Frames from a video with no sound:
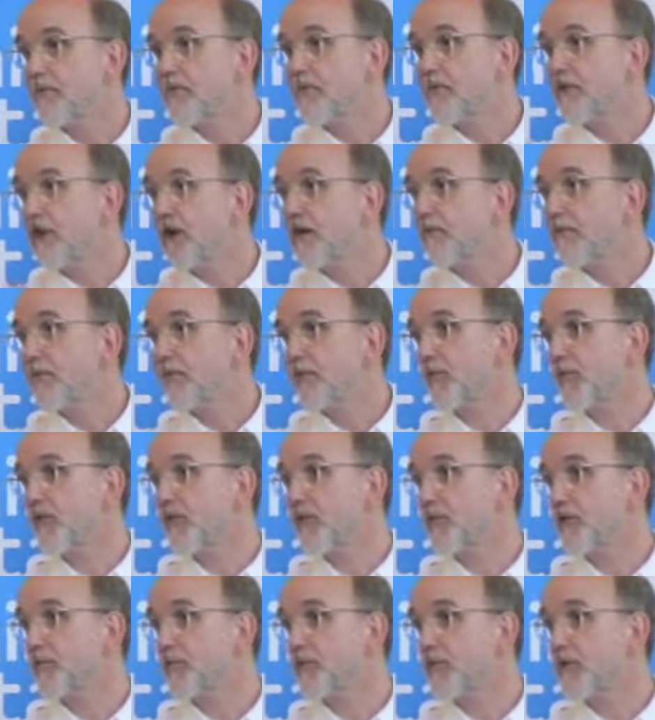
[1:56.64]
general
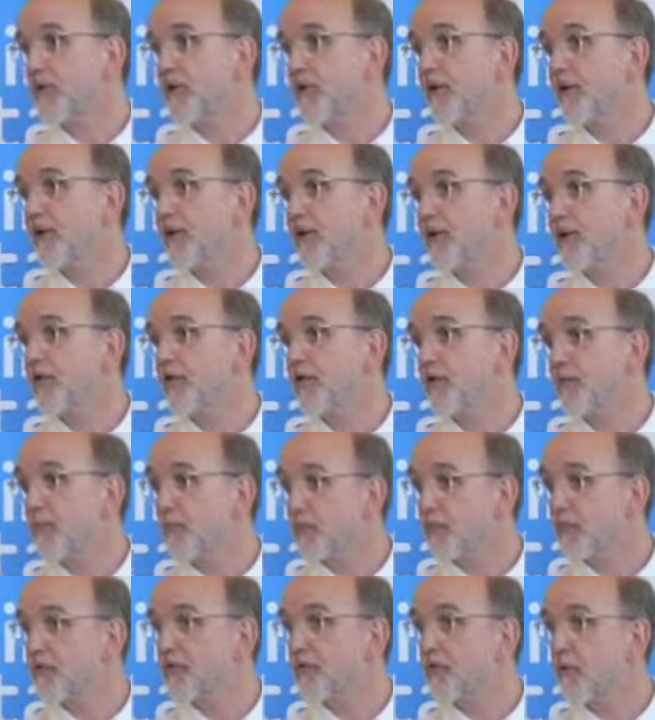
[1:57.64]
themes going through them
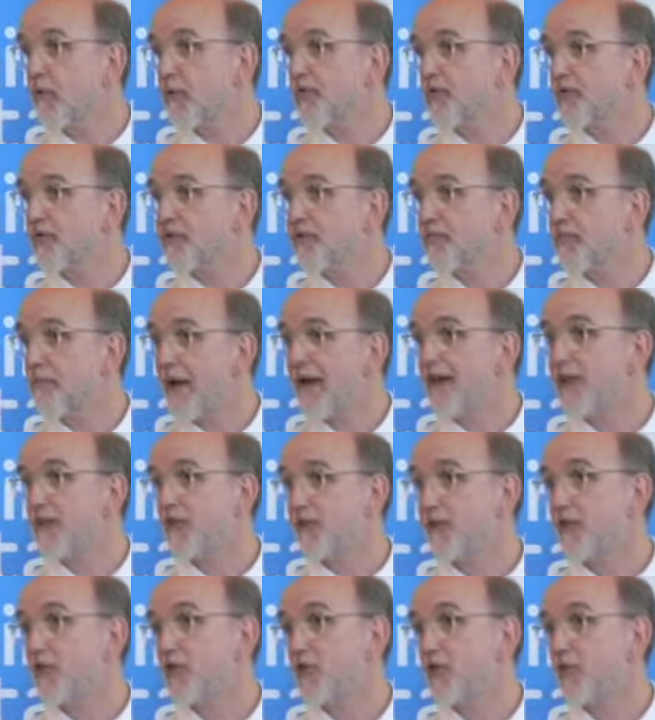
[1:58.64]
to what is
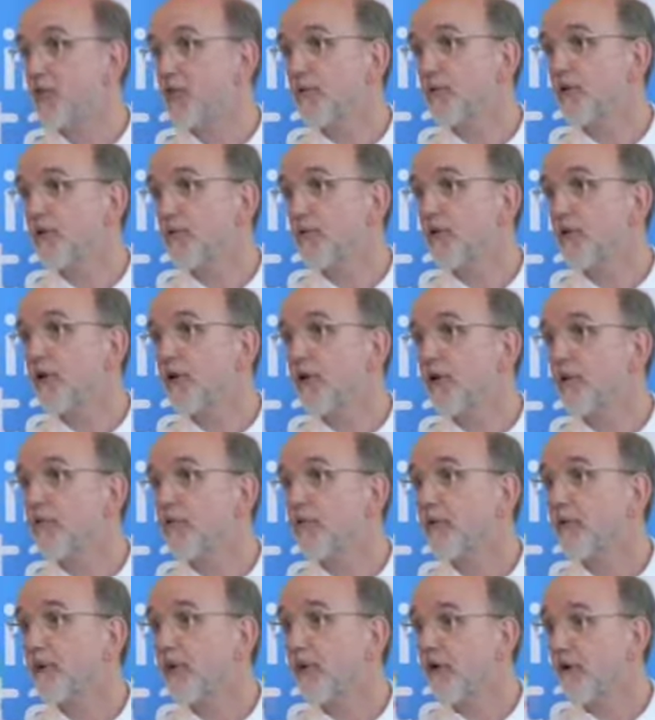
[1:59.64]
beneficial for
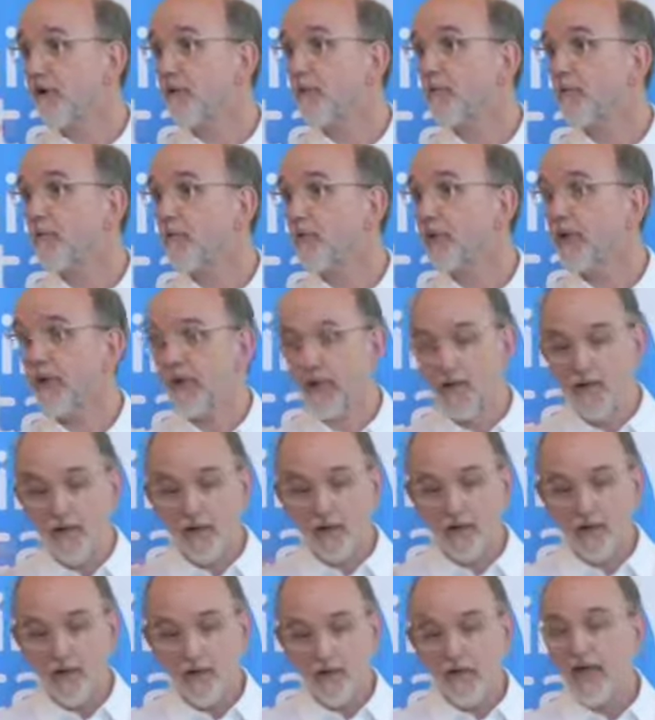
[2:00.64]
recovery: hope,
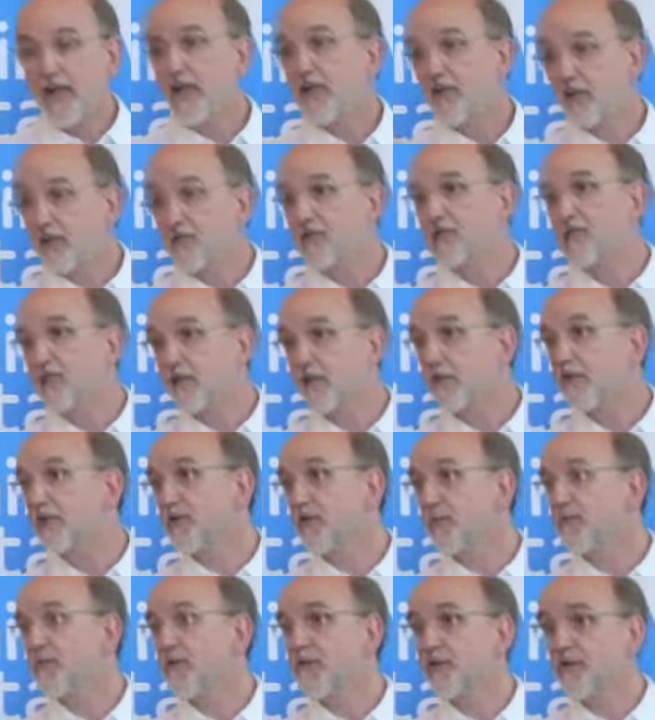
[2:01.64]
agency, or
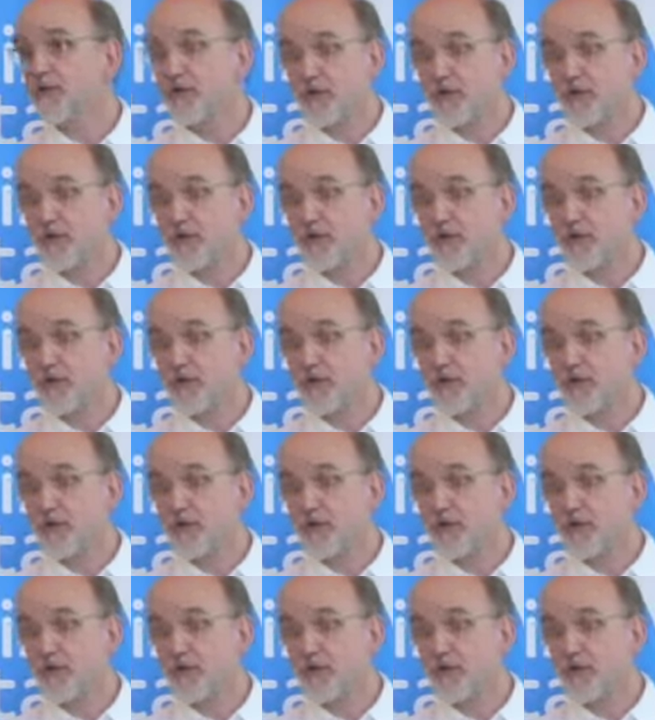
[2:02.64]
sometimes